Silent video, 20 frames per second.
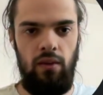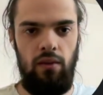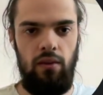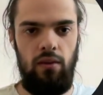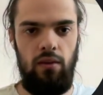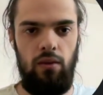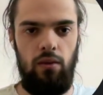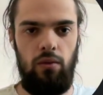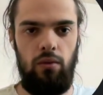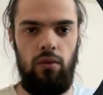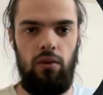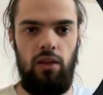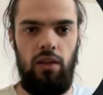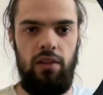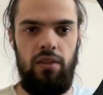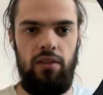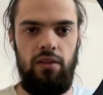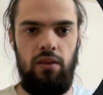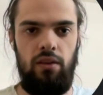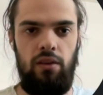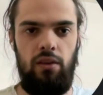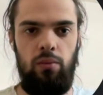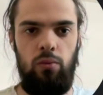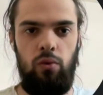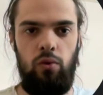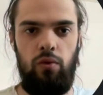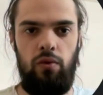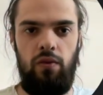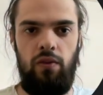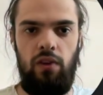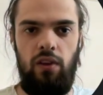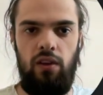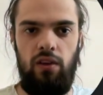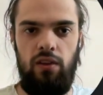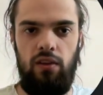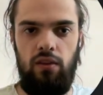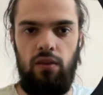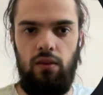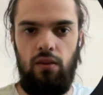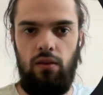So let's remove
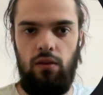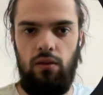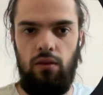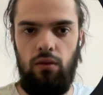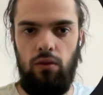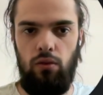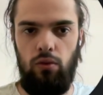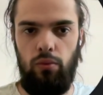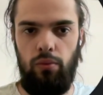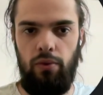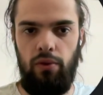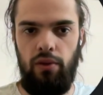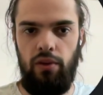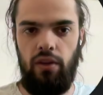this loop